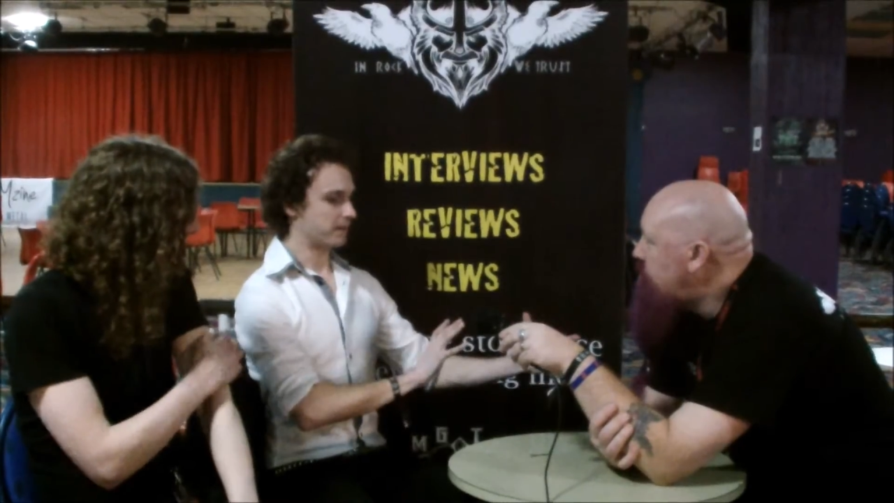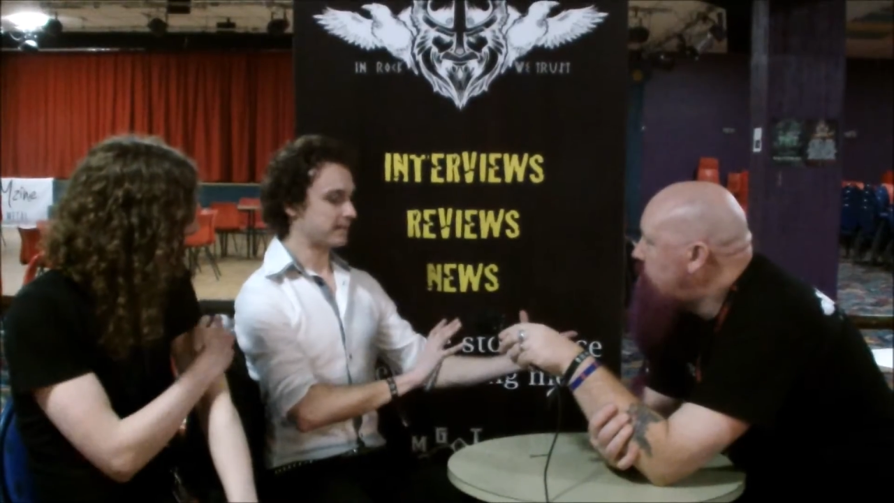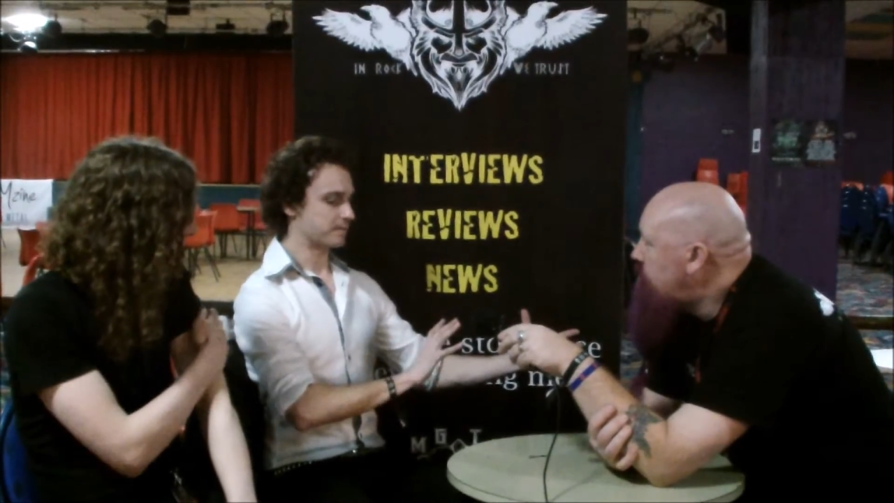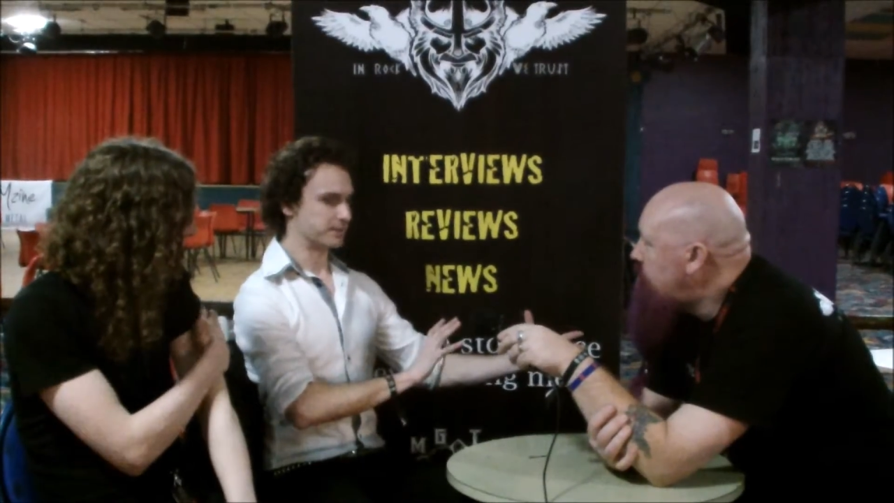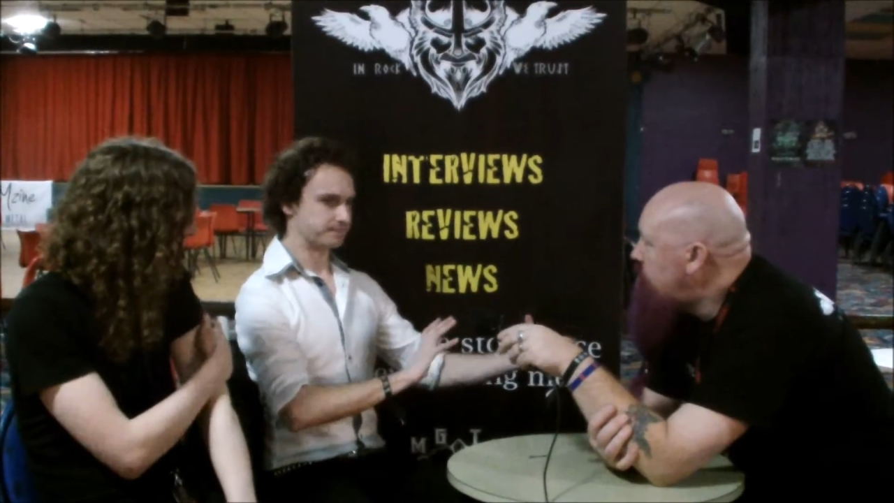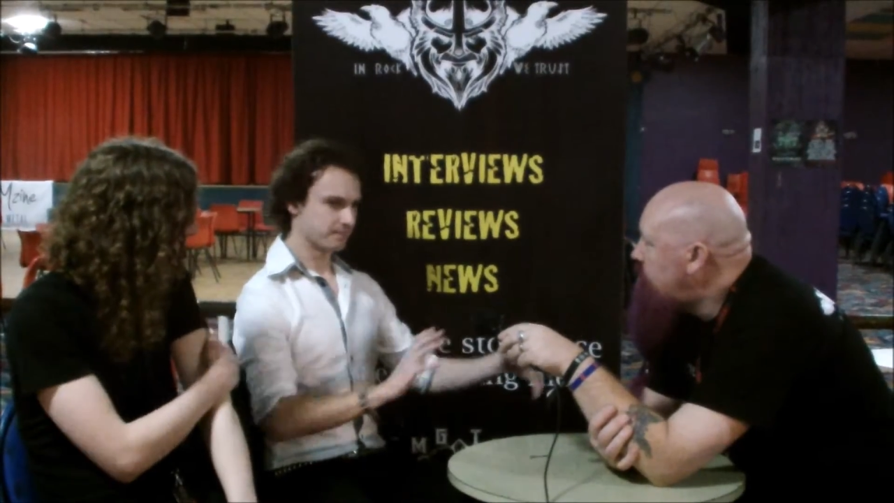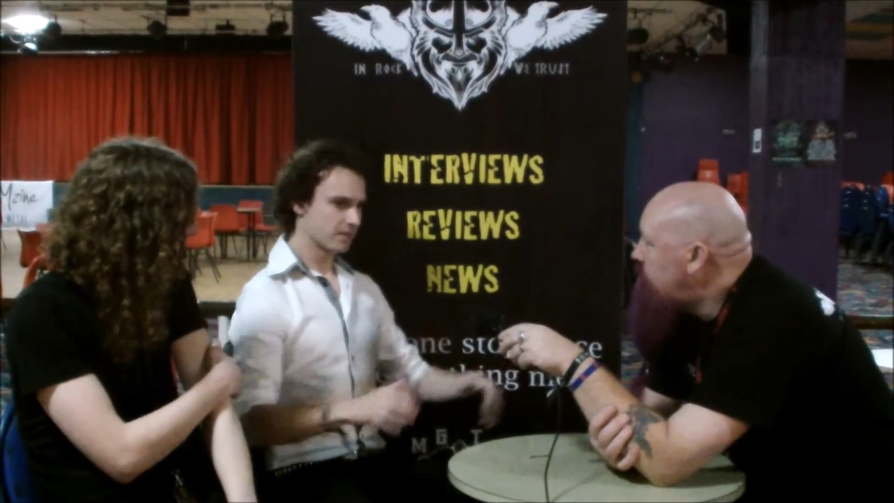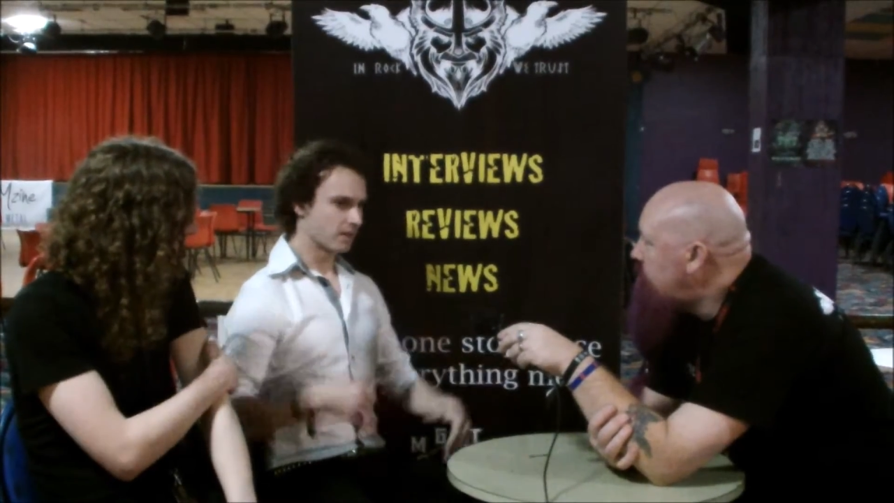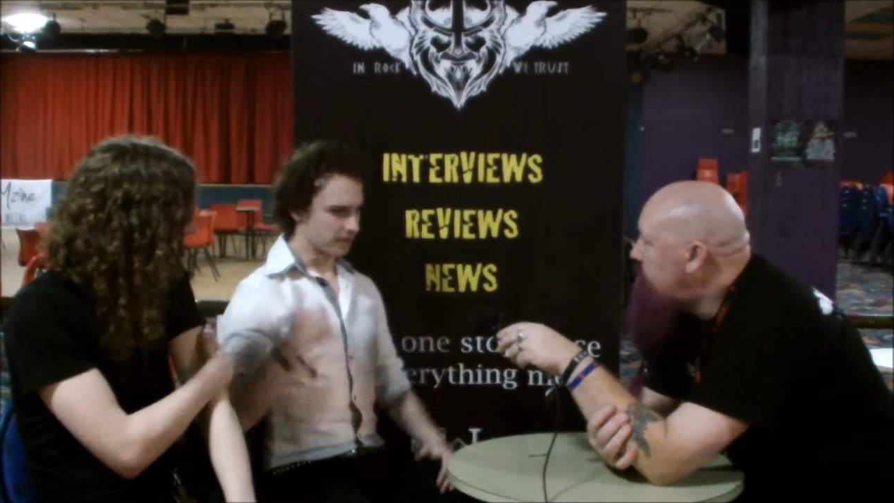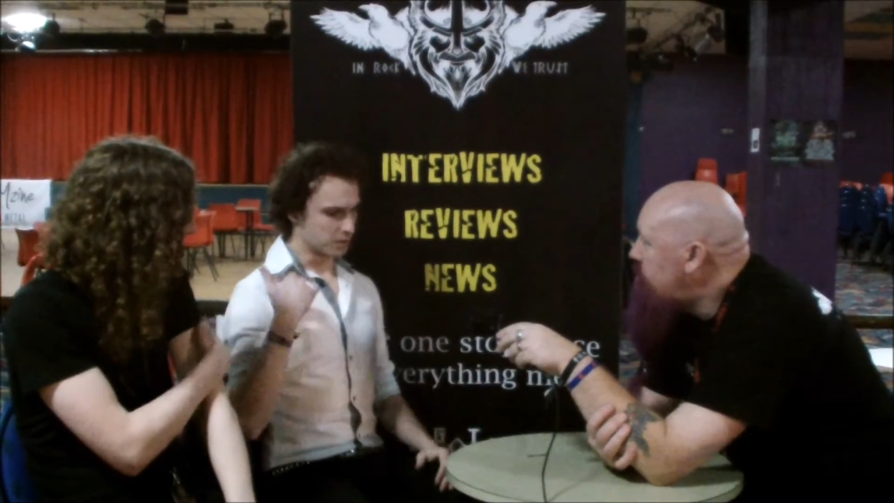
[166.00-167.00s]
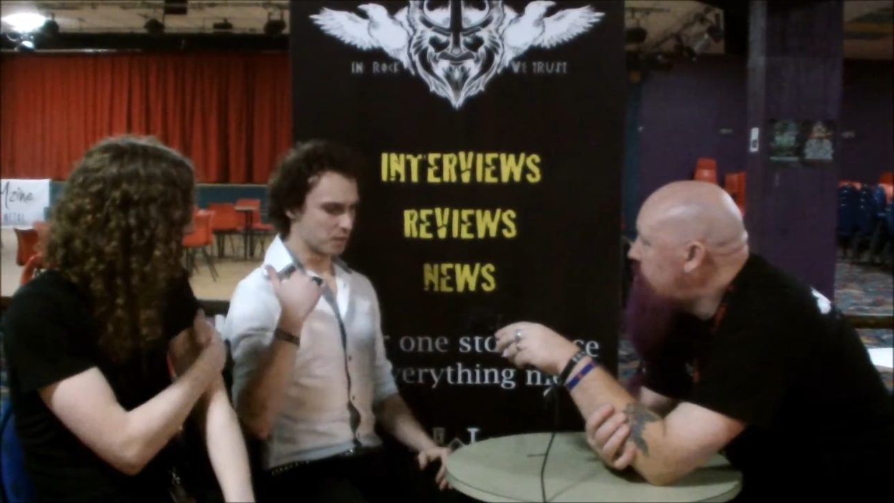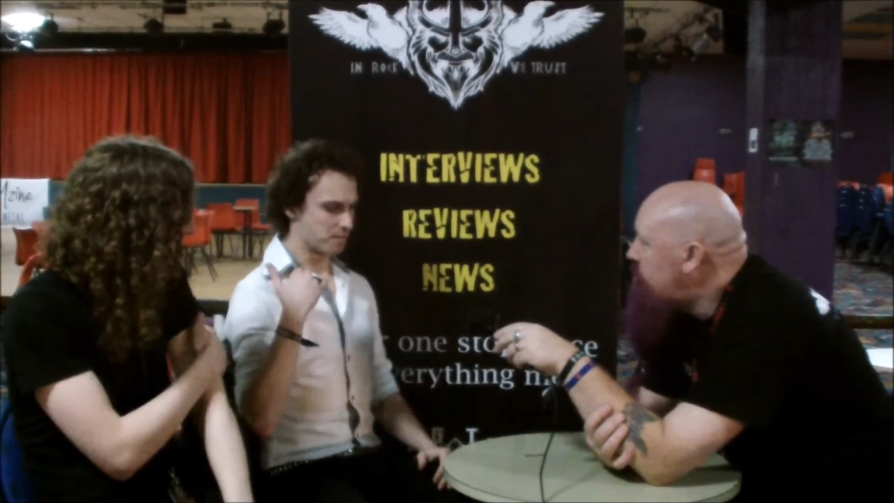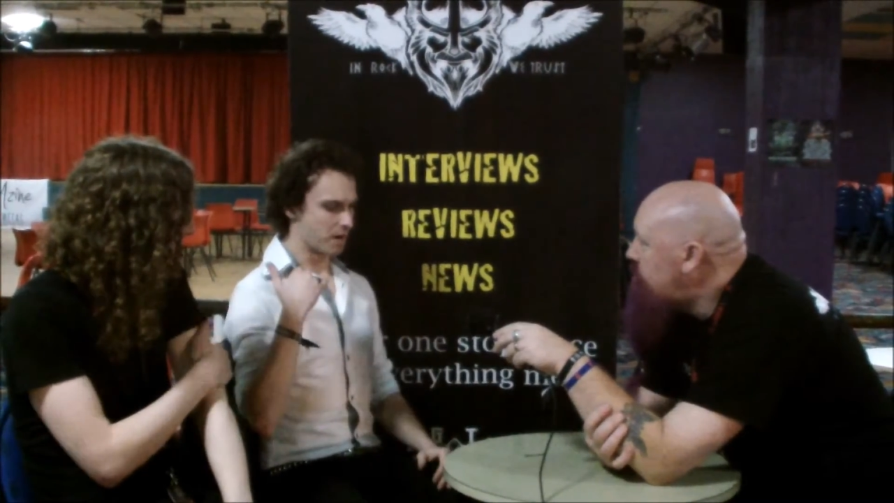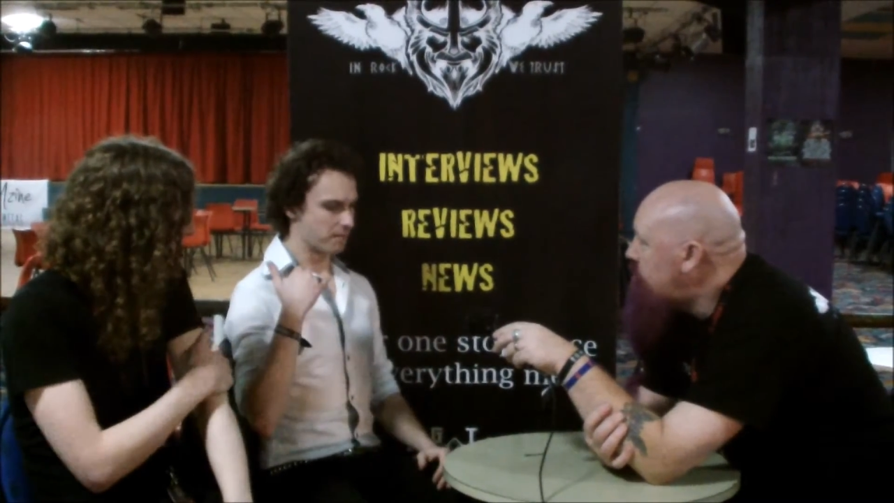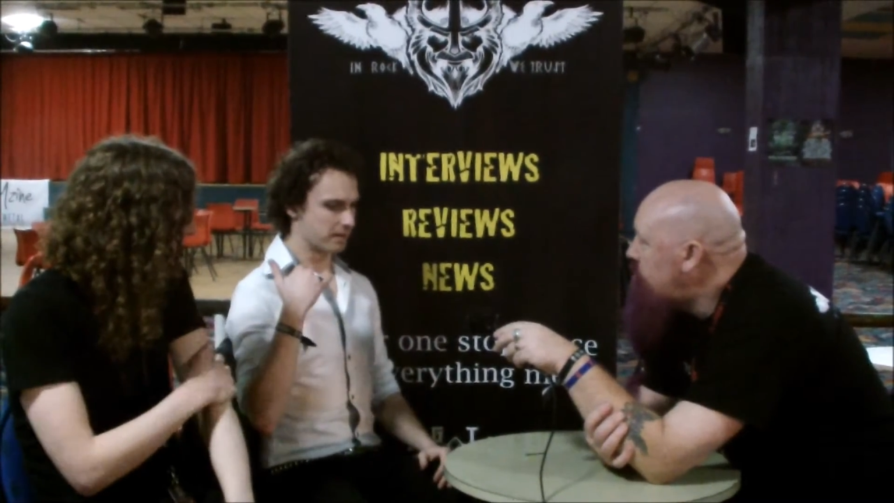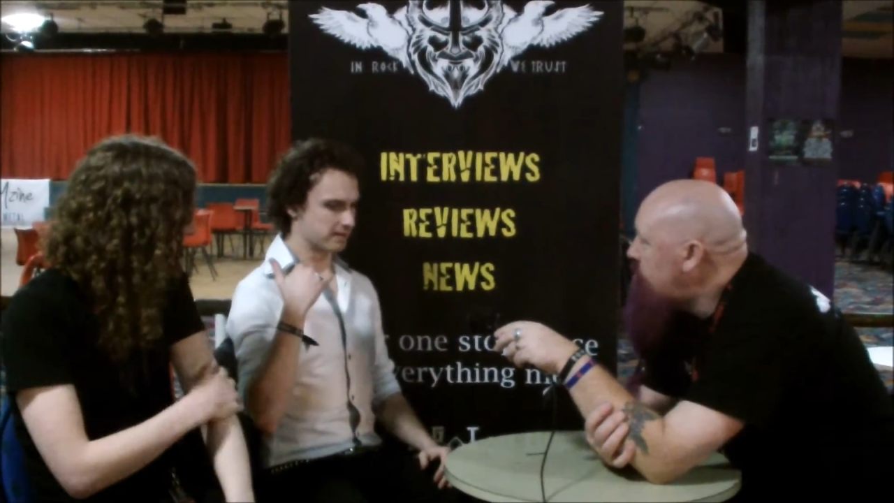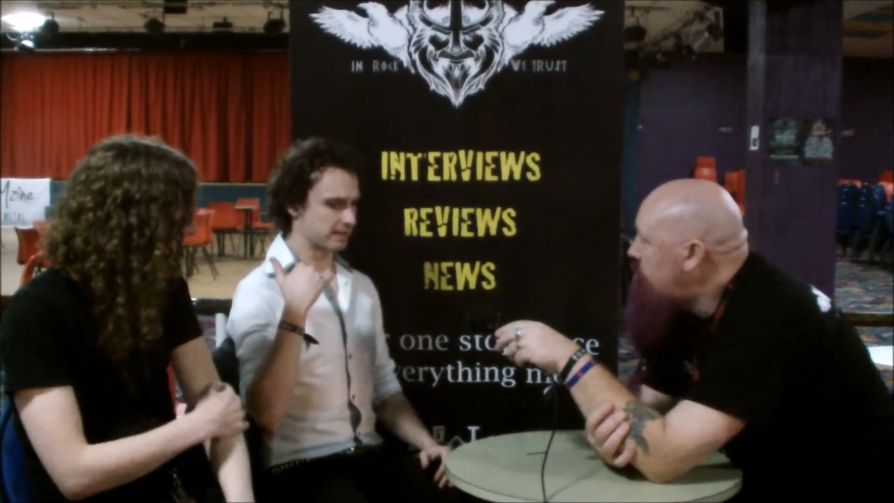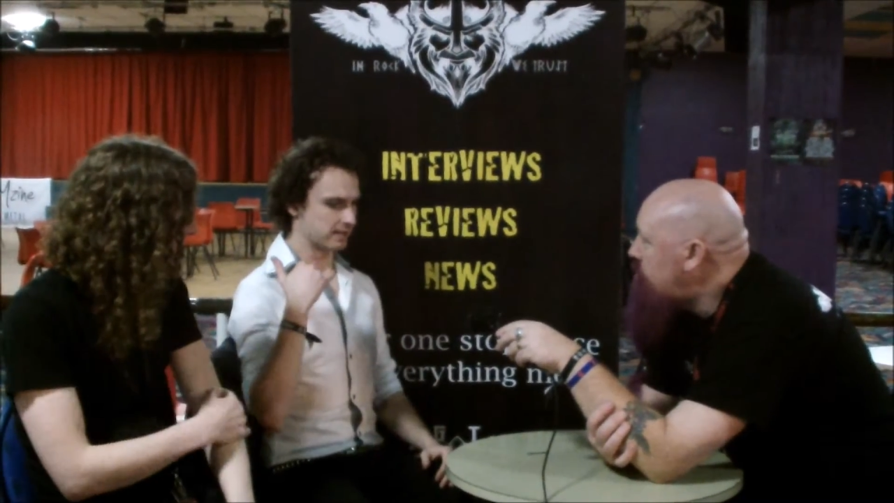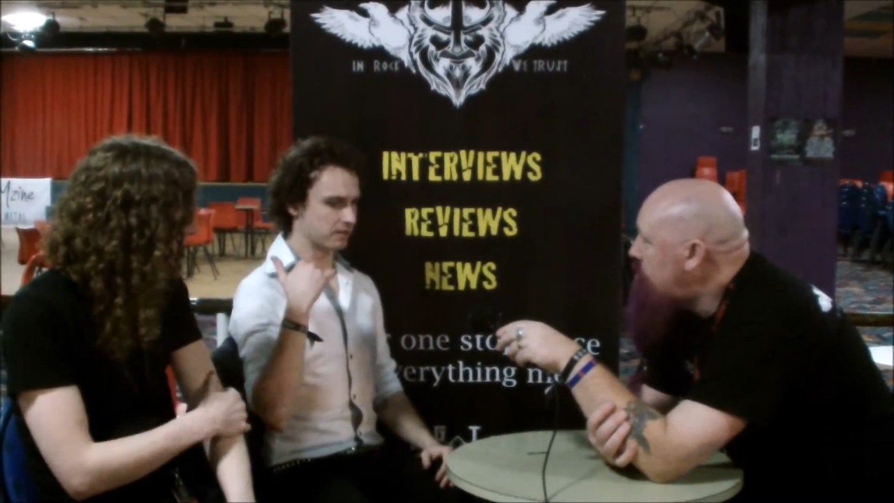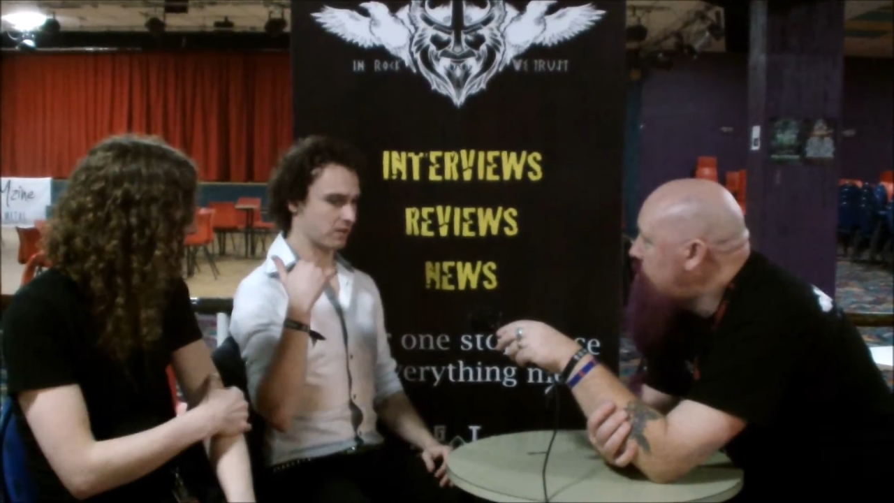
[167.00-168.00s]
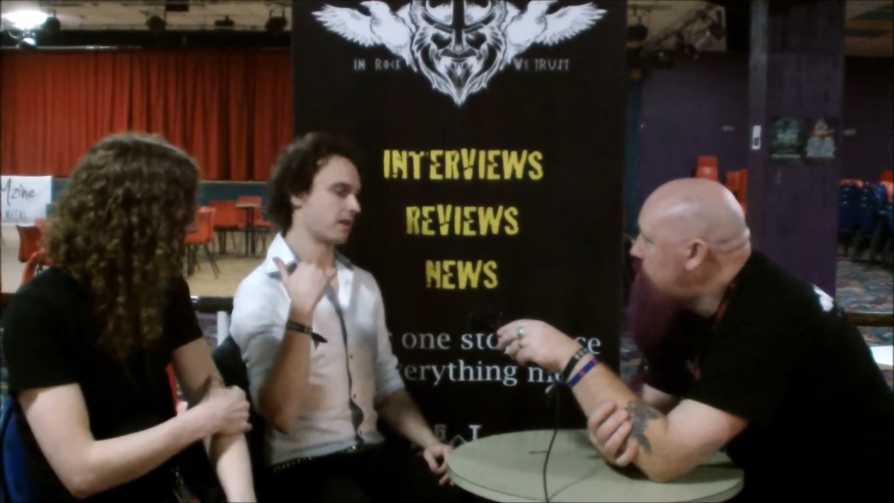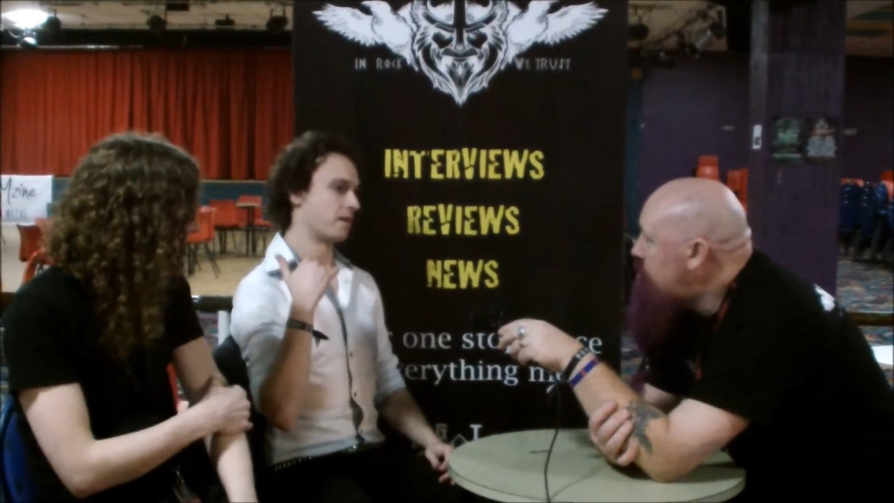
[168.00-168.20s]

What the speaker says: Basement, I called him up and said, look,